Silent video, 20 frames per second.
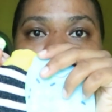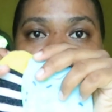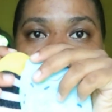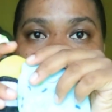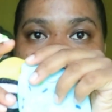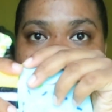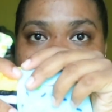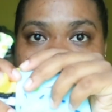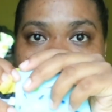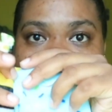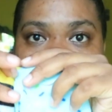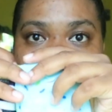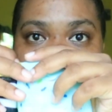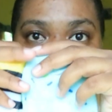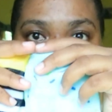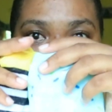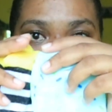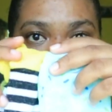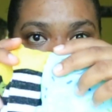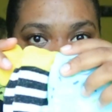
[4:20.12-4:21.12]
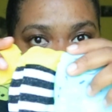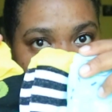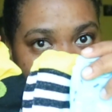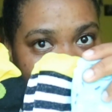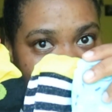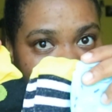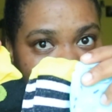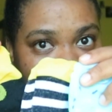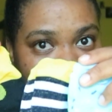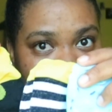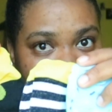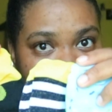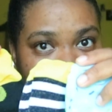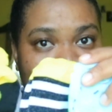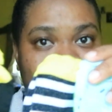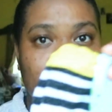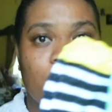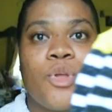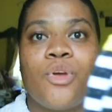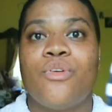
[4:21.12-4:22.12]
3 pairs of socks
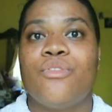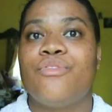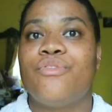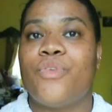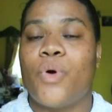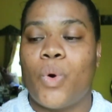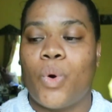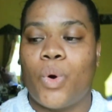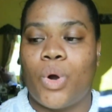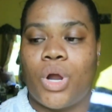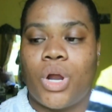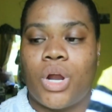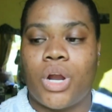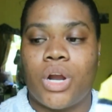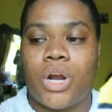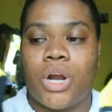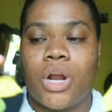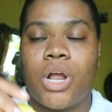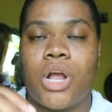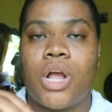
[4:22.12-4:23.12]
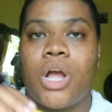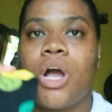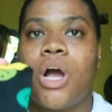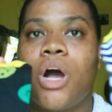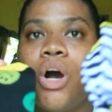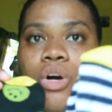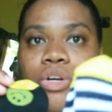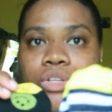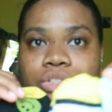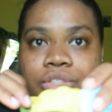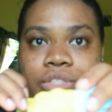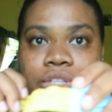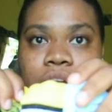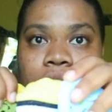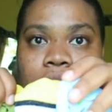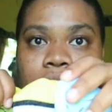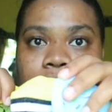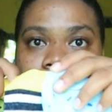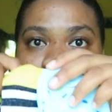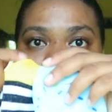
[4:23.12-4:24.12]
for
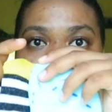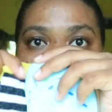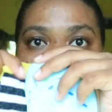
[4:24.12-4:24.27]
$100,